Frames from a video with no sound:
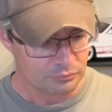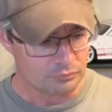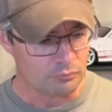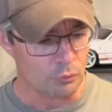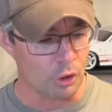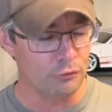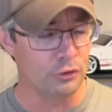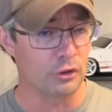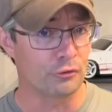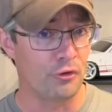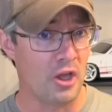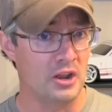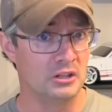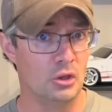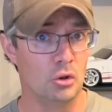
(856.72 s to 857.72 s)
If you can
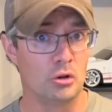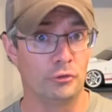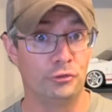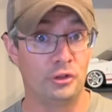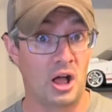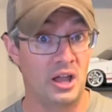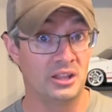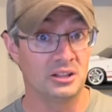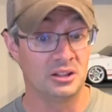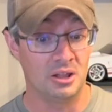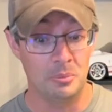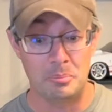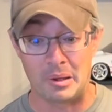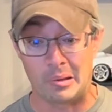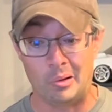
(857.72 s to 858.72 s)
find a local flying
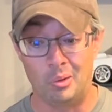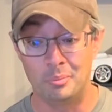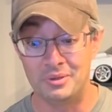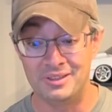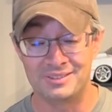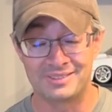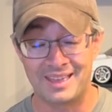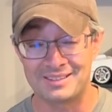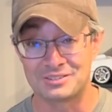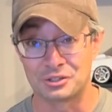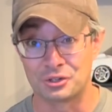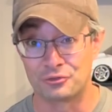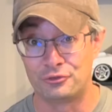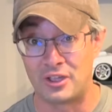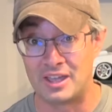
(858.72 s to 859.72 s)
club, by all means, that's a
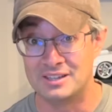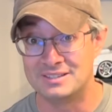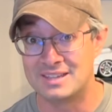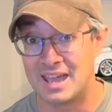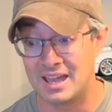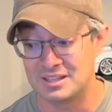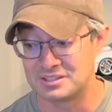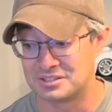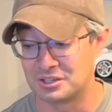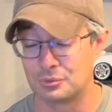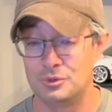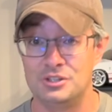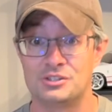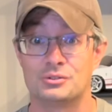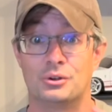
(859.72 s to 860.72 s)
fantastic
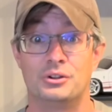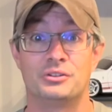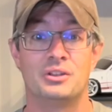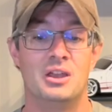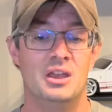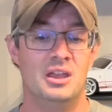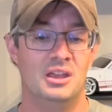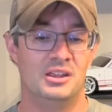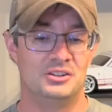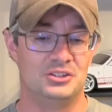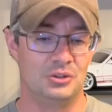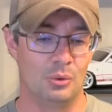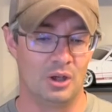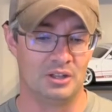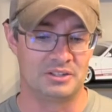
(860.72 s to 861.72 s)
resource
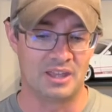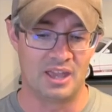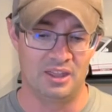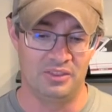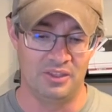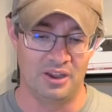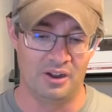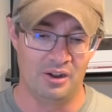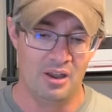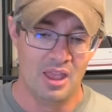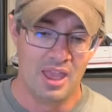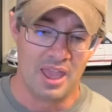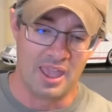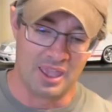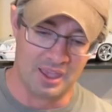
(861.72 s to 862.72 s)
to head there
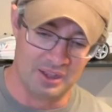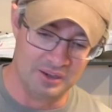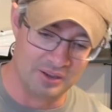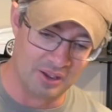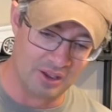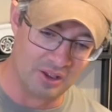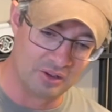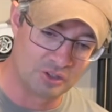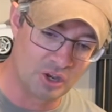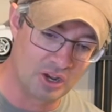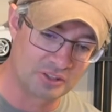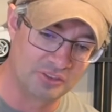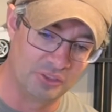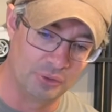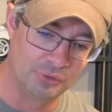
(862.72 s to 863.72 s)
and
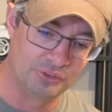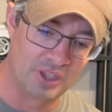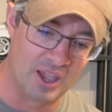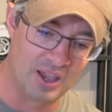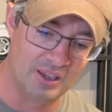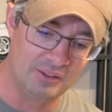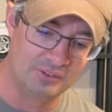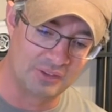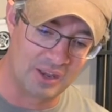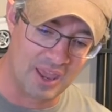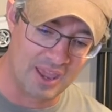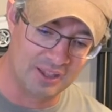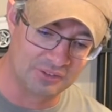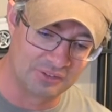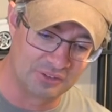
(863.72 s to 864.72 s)
talk to those guys and
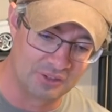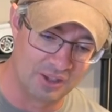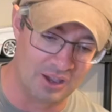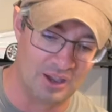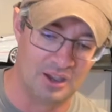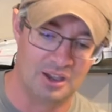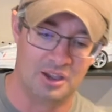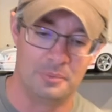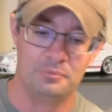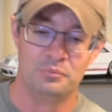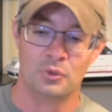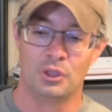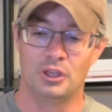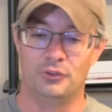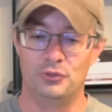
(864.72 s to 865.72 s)
ask
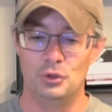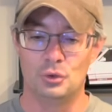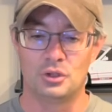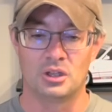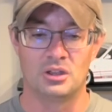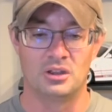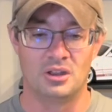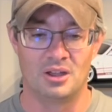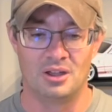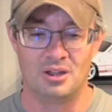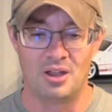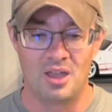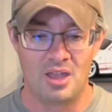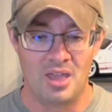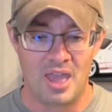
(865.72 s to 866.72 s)
if you can
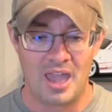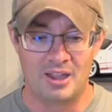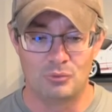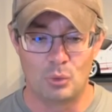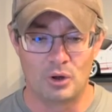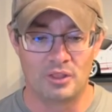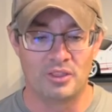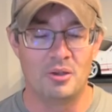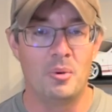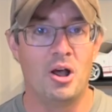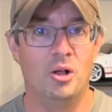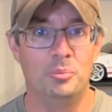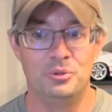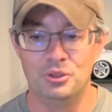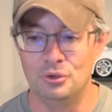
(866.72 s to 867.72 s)
have one of them
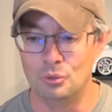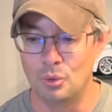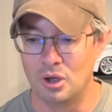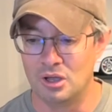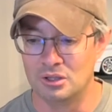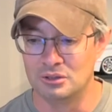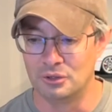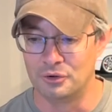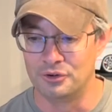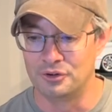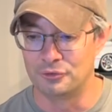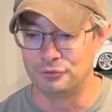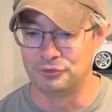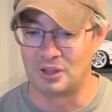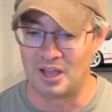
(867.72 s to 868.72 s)
help you learn to
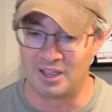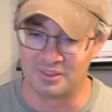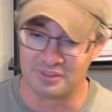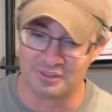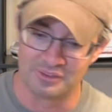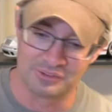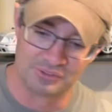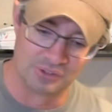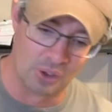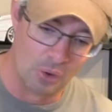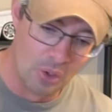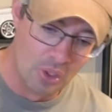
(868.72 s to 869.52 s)
fly this. So